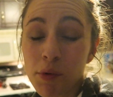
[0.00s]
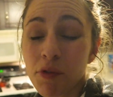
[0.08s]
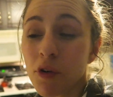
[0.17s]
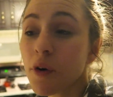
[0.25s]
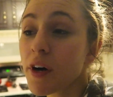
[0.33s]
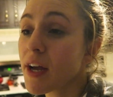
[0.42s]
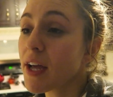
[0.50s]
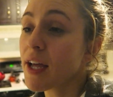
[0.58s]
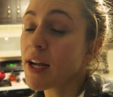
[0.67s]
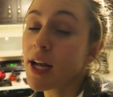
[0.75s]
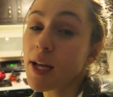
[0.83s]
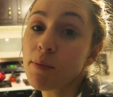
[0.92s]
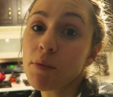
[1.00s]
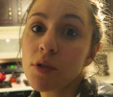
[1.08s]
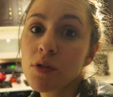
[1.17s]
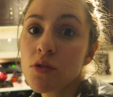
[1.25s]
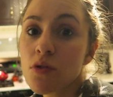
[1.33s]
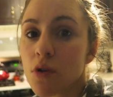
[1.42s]
mood for, and I'm
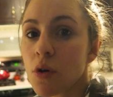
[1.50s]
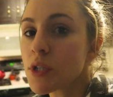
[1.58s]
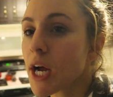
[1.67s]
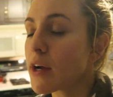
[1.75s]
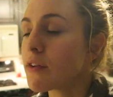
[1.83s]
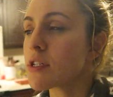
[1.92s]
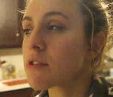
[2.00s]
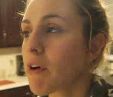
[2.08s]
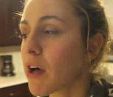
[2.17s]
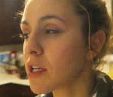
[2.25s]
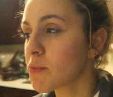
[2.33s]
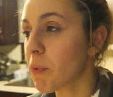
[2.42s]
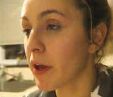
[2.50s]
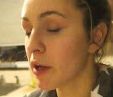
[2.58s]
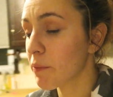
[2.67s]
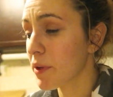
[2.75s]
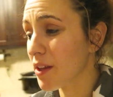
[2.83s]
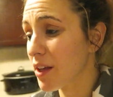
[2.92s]
so tired. This vlog is probably
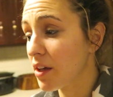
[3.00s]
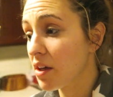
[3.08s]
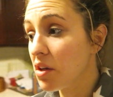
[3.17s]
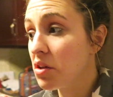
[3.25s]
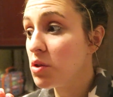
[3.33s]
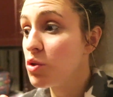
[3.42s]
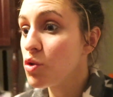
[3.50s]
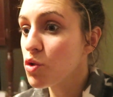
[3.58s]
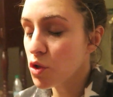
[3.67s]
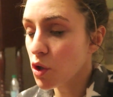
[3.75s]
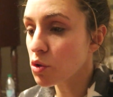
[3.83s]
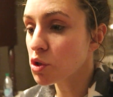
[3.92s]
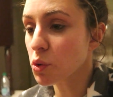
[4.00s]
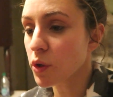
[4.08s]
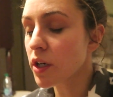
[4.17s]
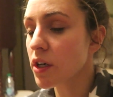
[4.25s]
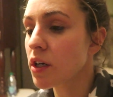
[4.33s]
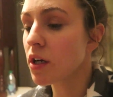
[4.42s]
gonna be like so
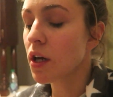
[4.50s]
short.